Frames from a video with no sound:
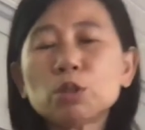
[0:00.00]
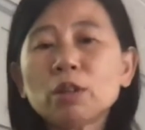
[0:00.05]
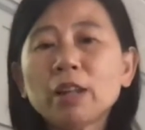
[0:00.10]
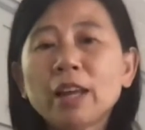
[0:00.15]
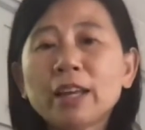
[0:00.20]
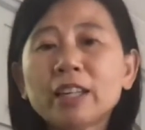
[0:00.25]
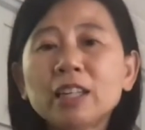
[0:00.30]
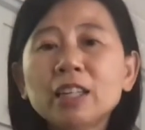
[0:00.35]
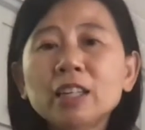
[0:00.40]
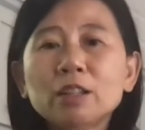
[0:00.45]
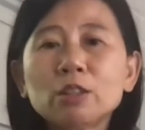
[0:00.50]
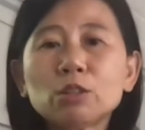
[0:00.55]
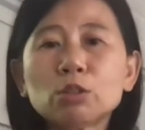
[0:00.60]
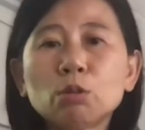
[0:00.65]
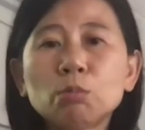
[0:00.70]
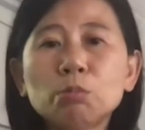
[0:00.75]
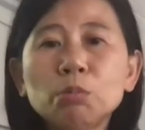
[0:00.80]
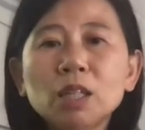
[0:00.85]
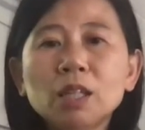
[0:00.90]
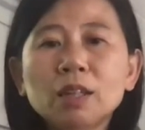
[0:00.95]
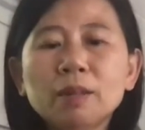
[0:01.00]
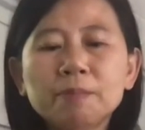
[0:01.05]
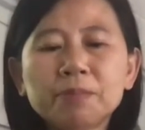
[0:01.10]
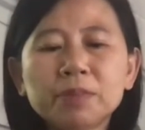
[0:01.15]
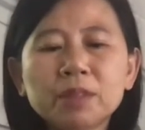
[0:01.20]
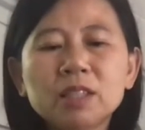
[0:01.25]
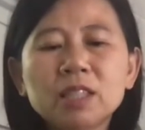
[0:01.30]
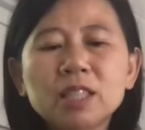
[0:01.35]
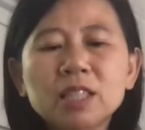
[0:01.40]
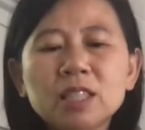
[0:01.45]
So like here, to me,
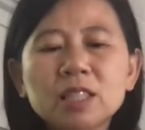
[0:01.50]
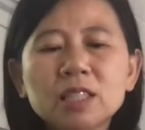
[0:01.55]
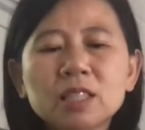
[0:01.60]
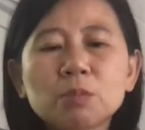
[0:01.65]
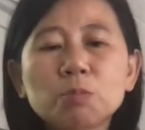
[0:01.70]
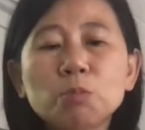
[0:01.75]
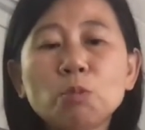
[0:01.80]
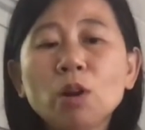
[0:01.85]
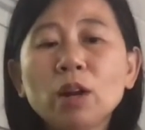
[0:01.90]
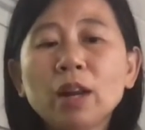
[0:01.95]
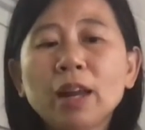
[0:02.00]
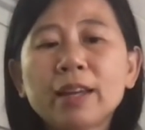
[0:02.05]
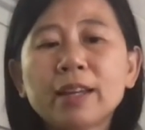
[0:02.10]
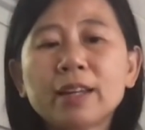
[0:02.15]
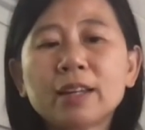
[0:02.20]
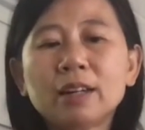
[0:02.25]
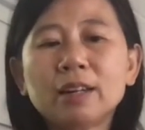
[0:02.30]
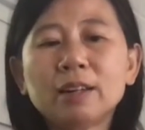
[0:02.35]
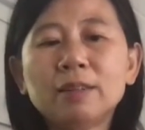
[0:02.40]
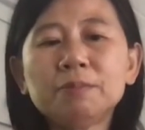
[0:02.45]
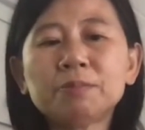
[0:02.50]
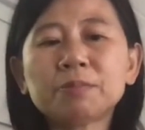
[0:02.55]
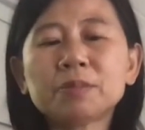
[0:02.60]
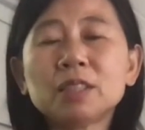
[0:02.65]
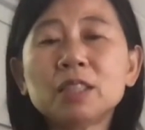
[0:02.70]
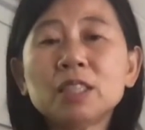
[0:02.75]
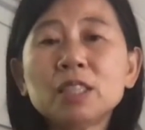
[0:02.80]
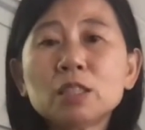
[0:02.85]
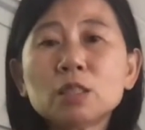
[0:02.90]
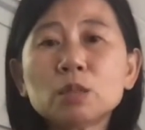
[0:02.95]
this is more like a
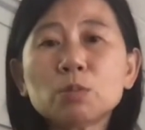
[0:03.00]
little